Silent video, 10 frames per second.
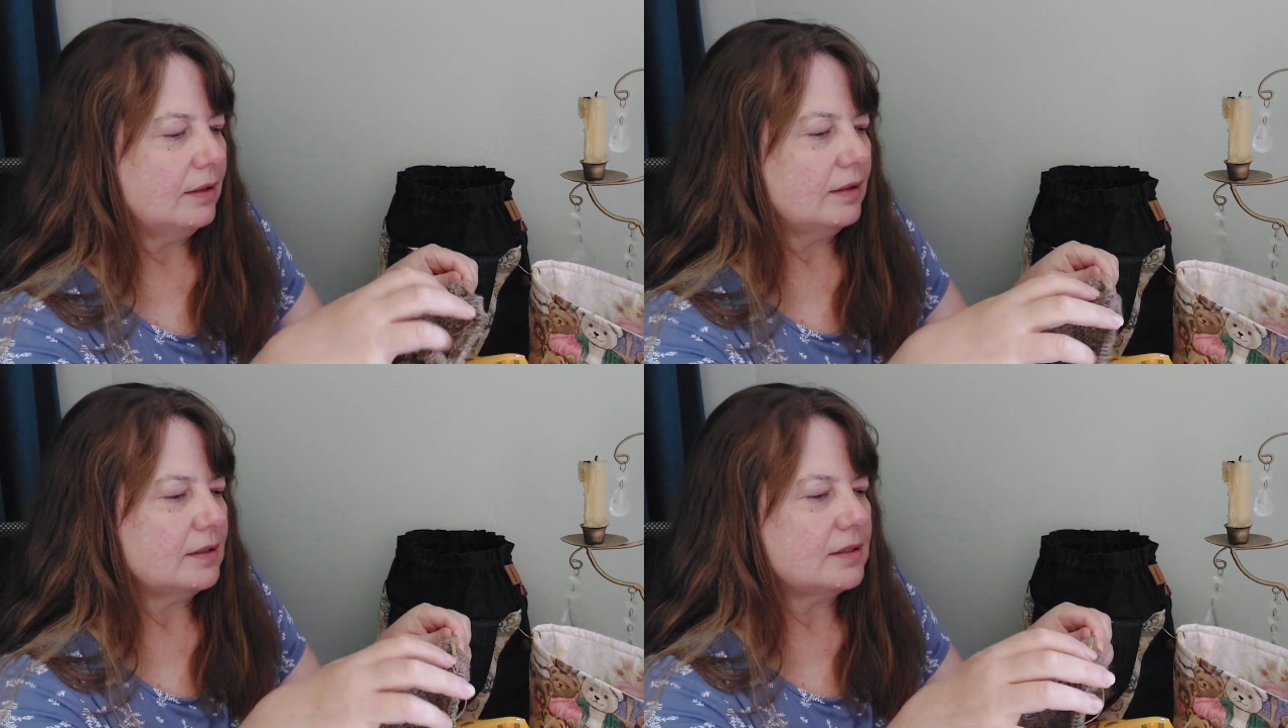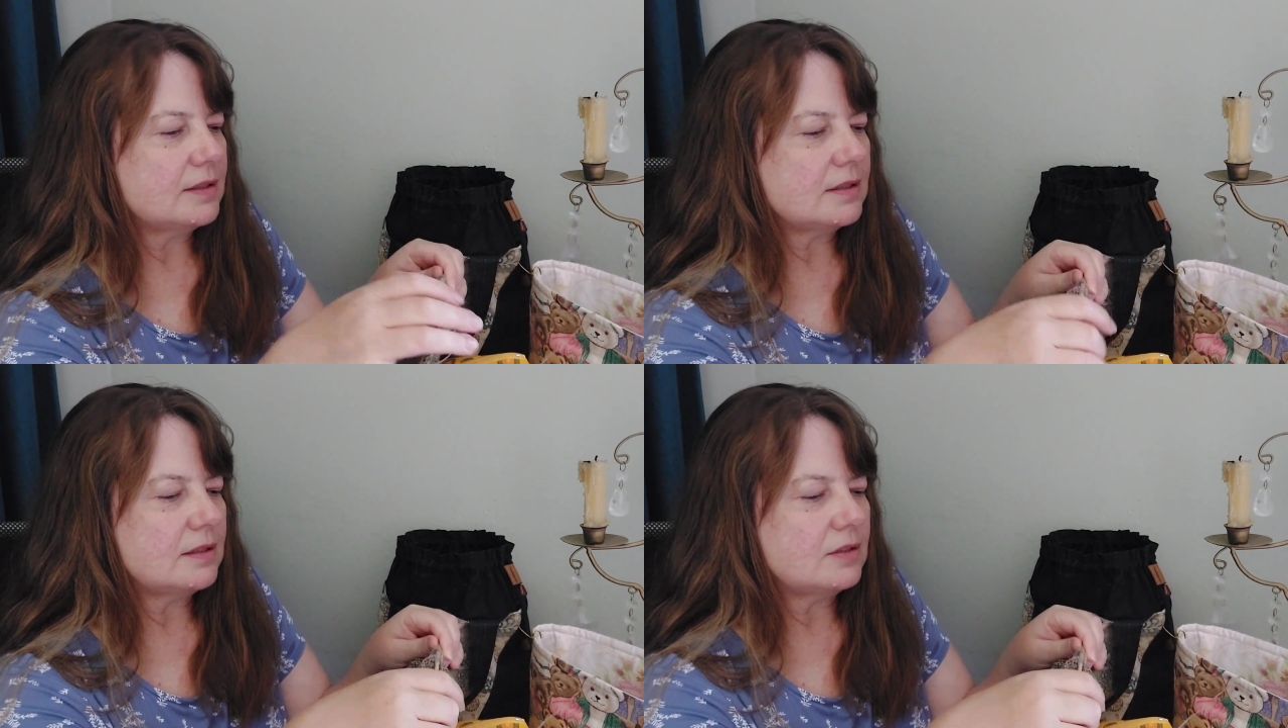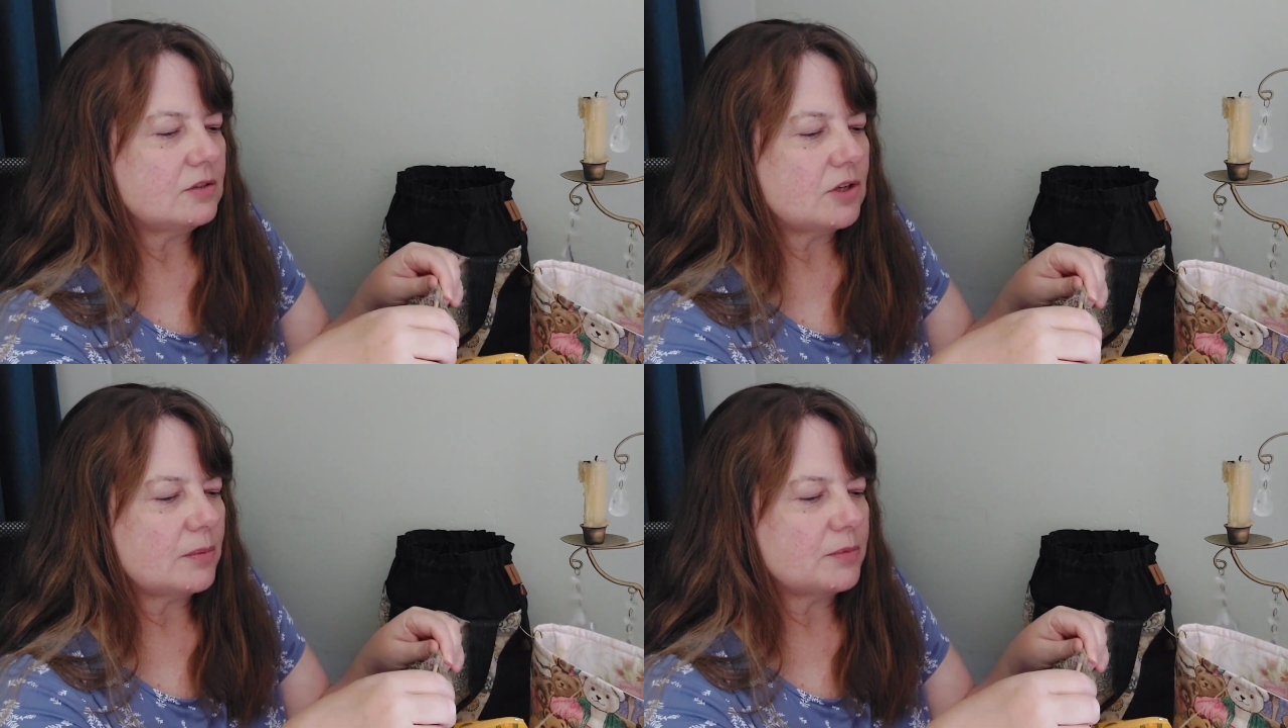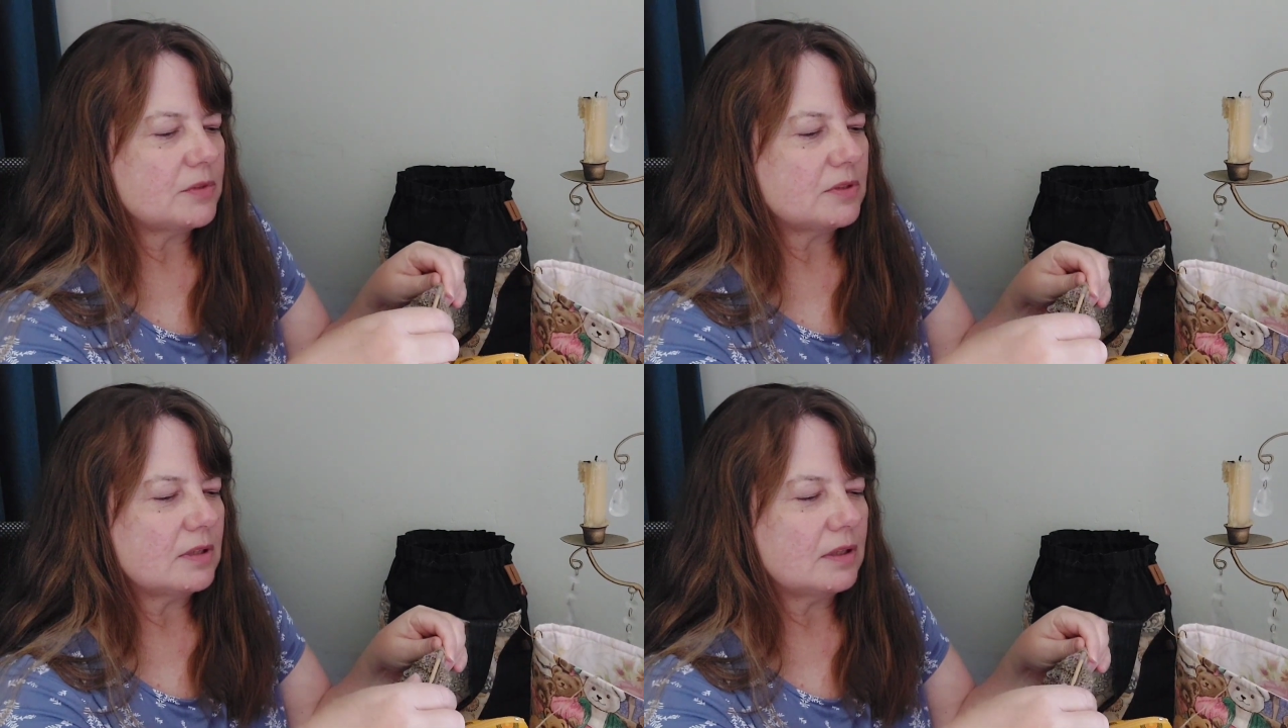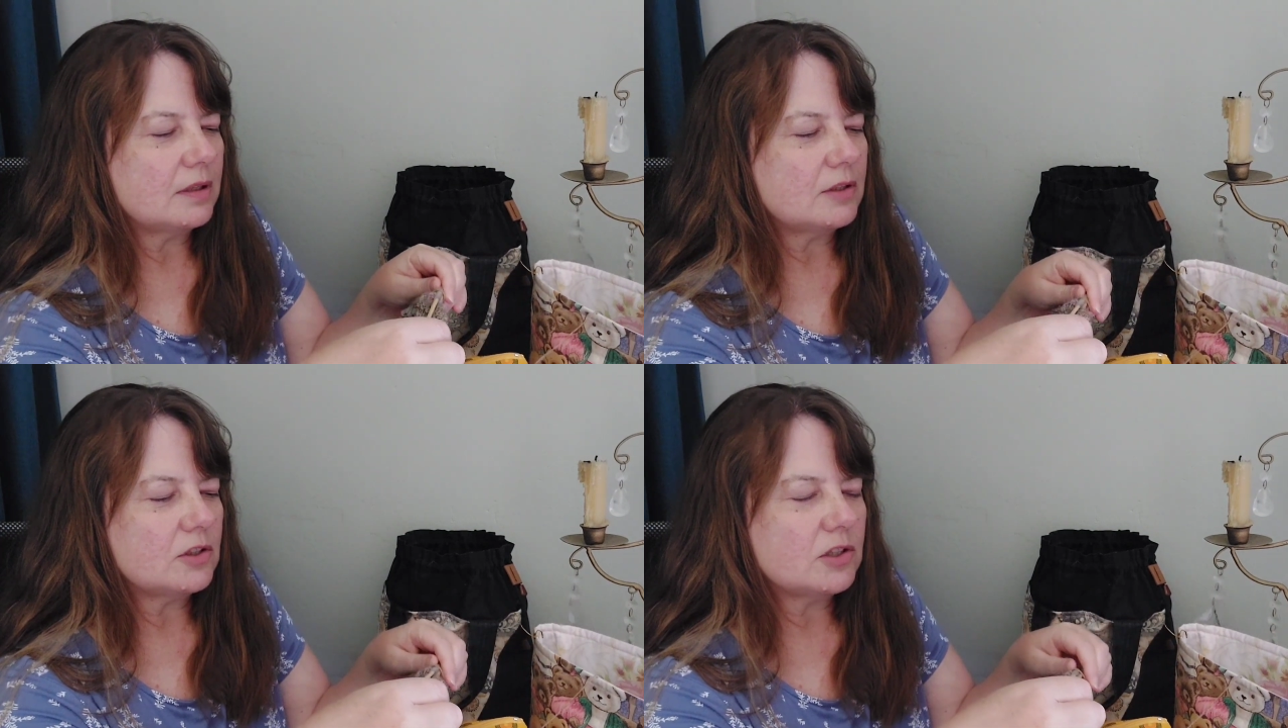This is the Drops
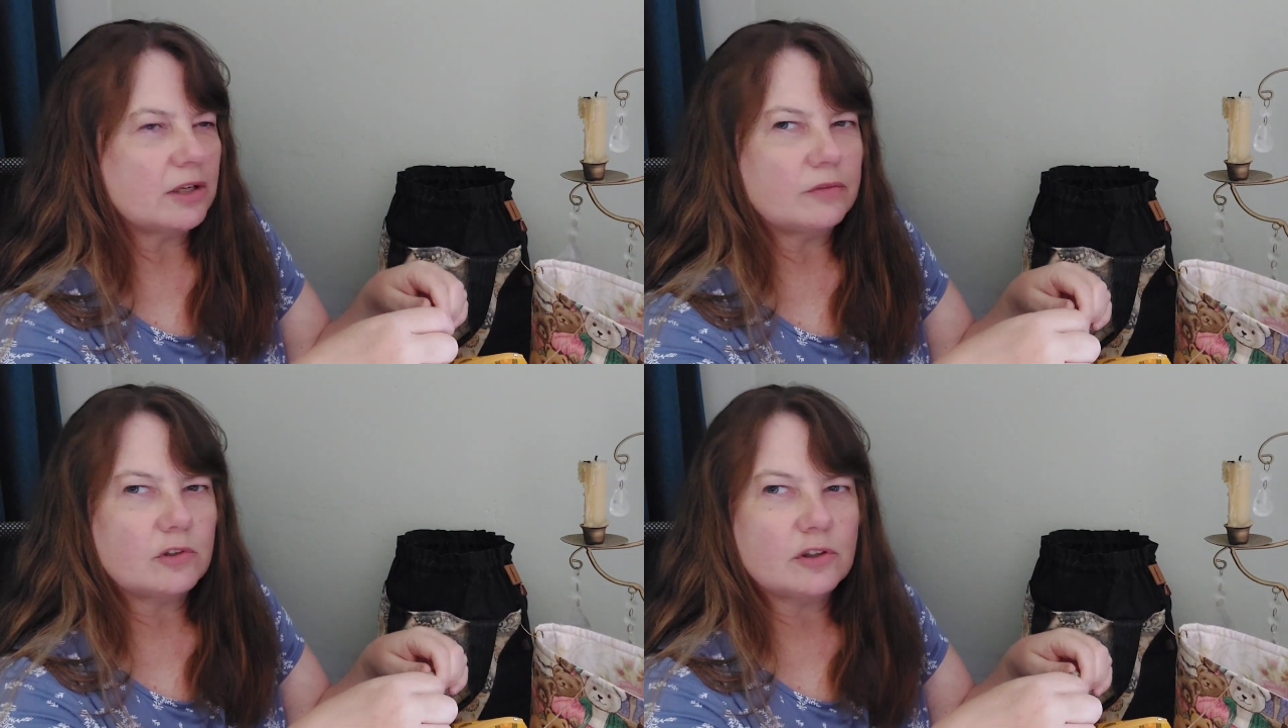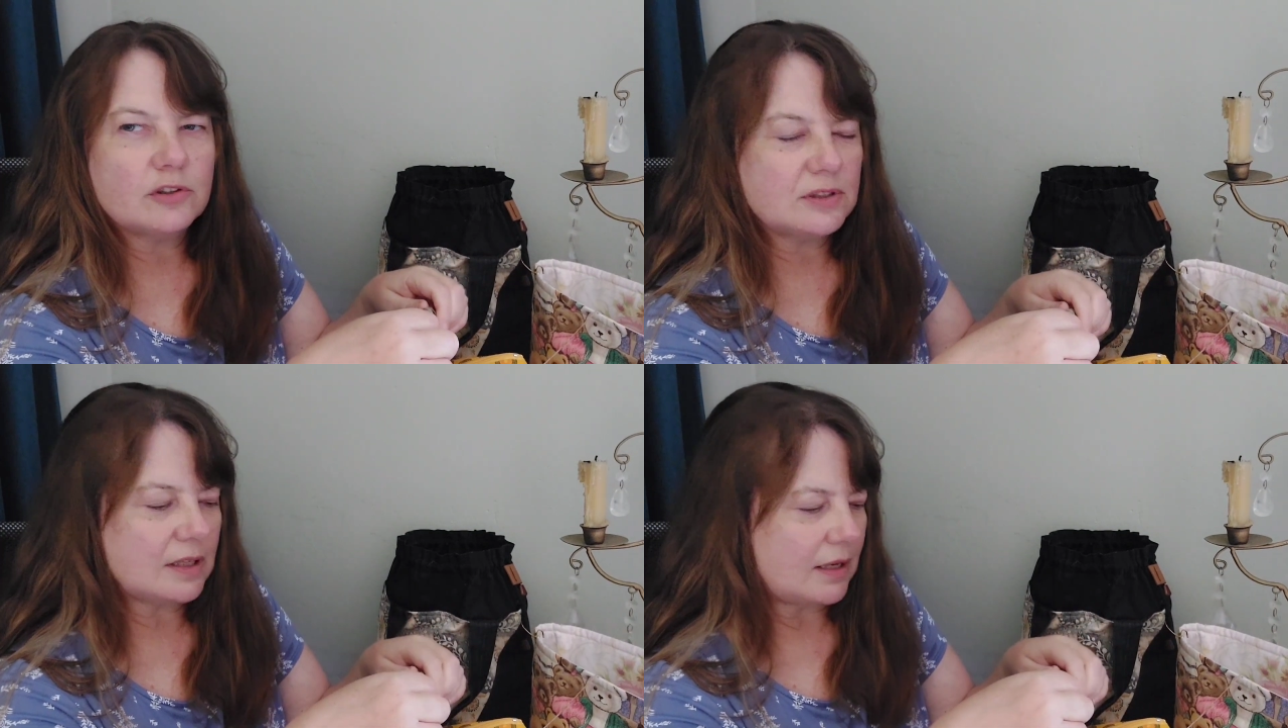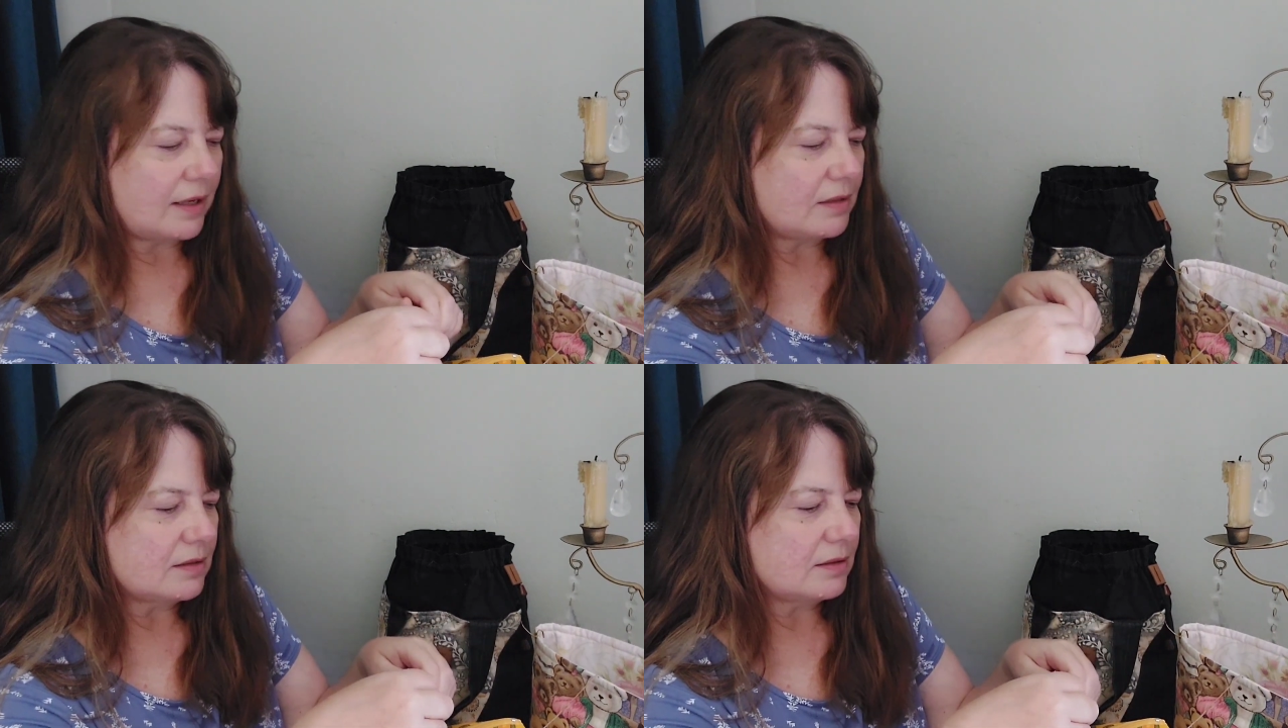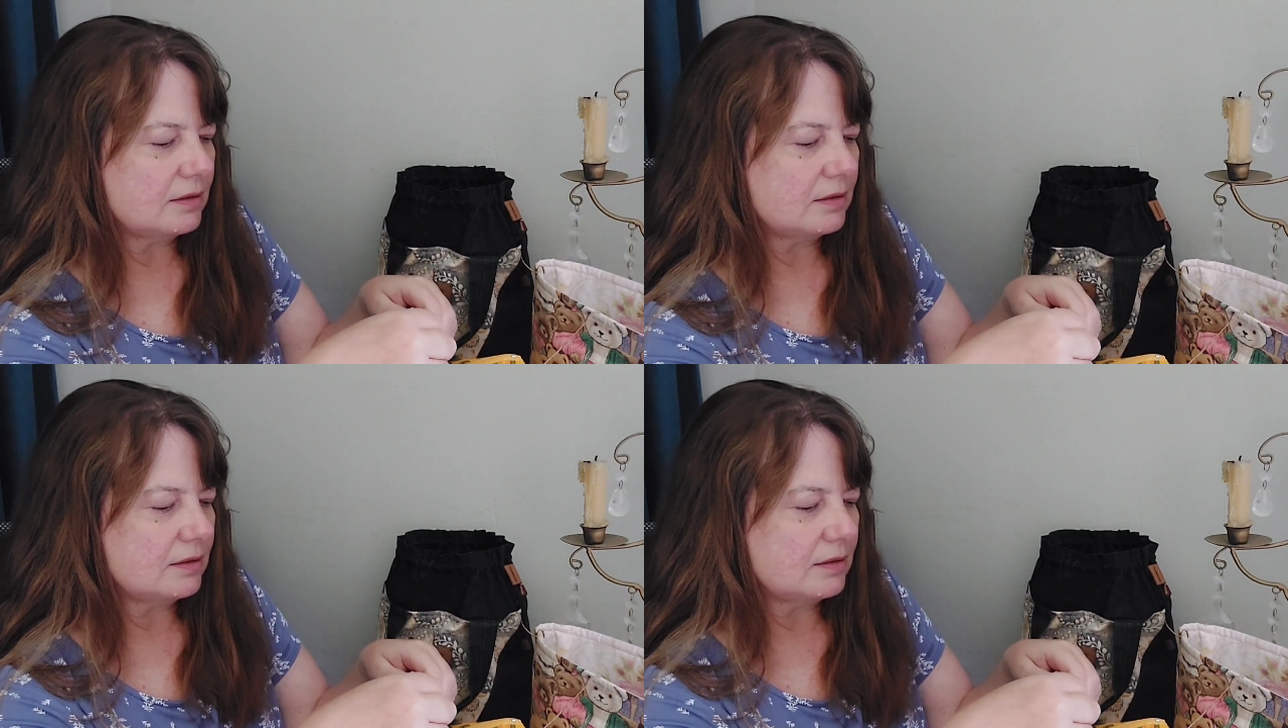Chevron Delight.